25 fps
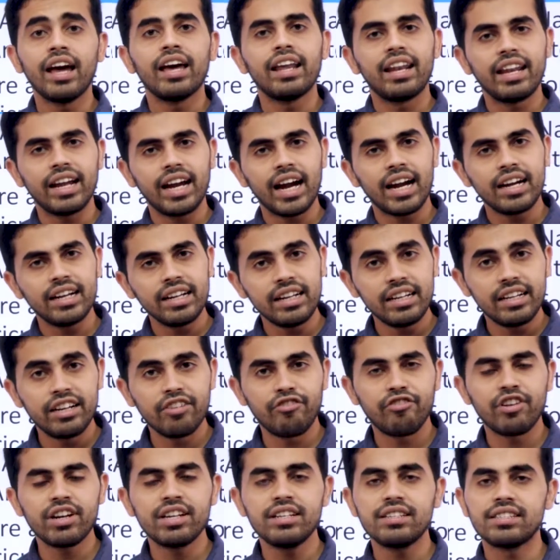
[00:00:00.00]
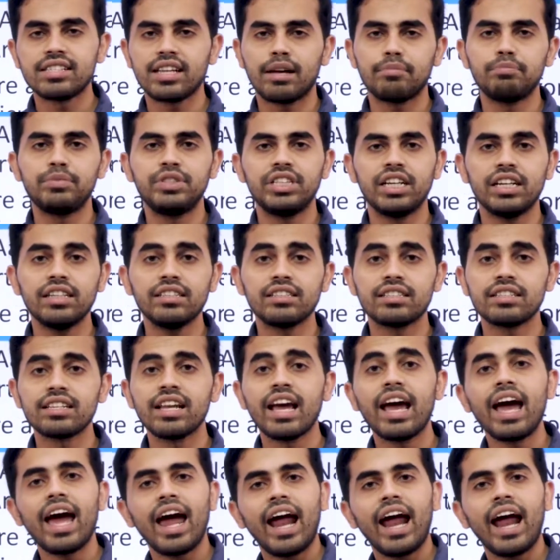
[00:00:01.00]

regarding different subjects,